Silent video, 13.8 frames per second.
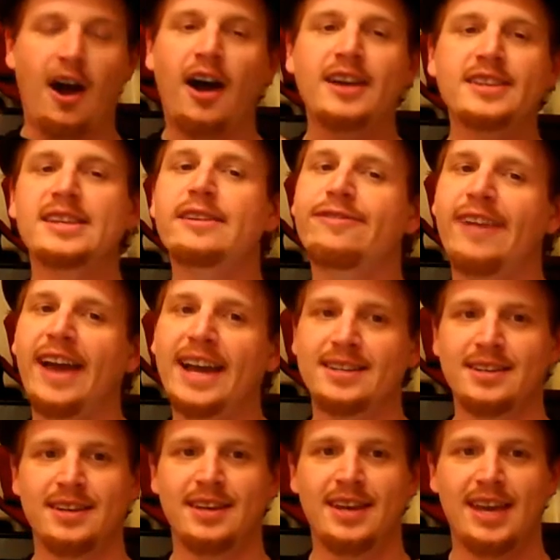cause and effect
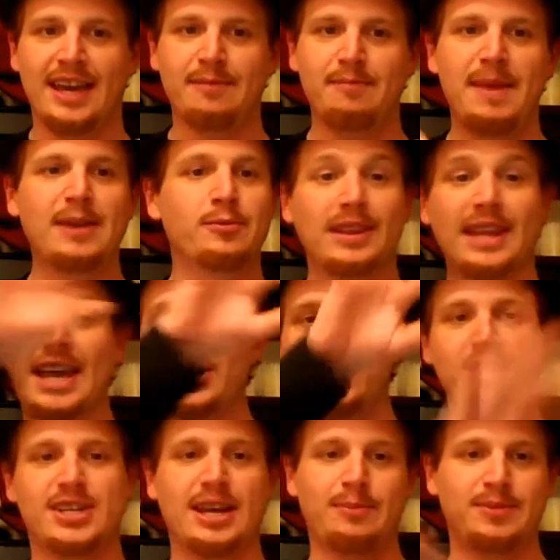and made
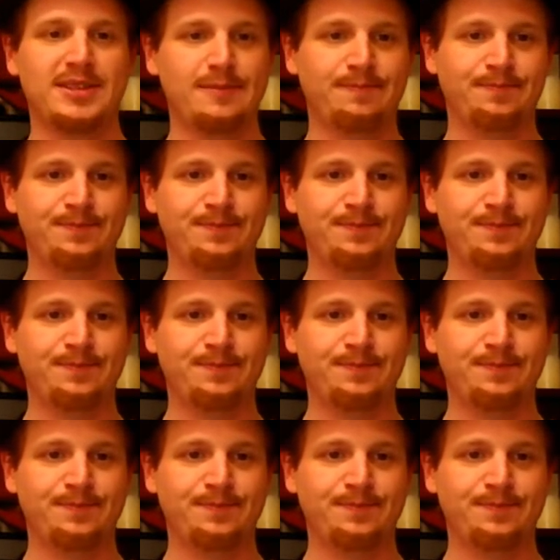relationships.